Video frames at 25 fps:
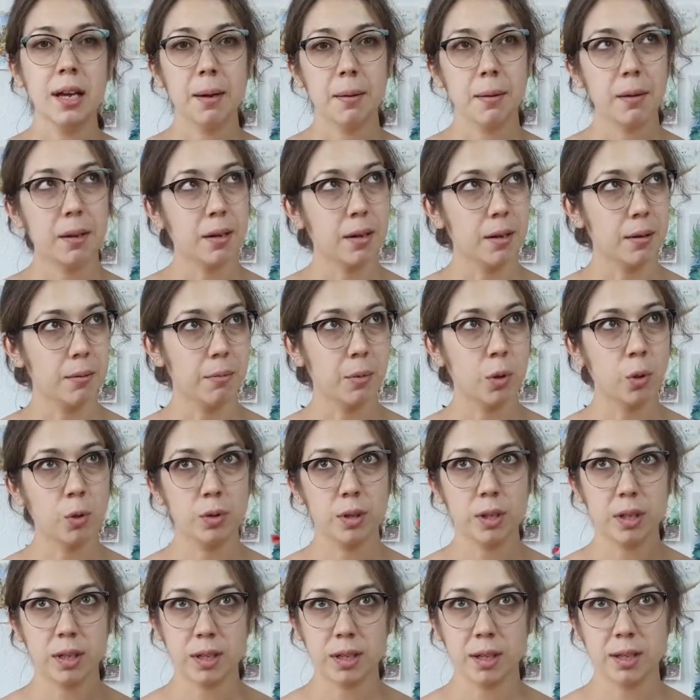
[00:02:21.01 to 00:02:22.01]
all
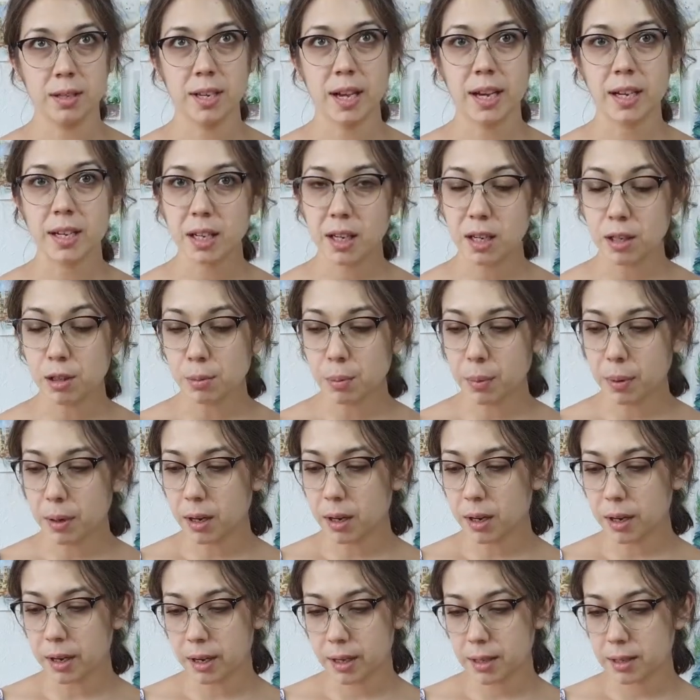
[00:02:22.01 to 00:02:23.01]
the technical
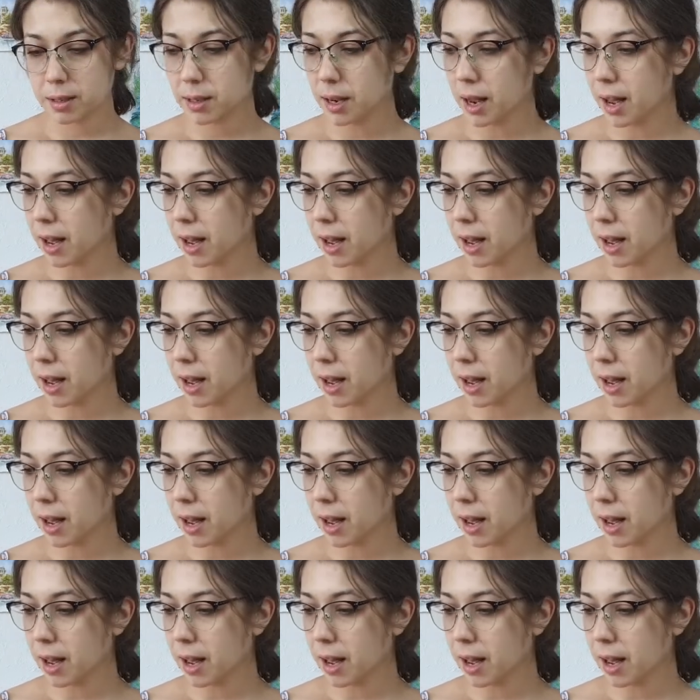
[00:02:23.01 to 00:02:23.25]
part,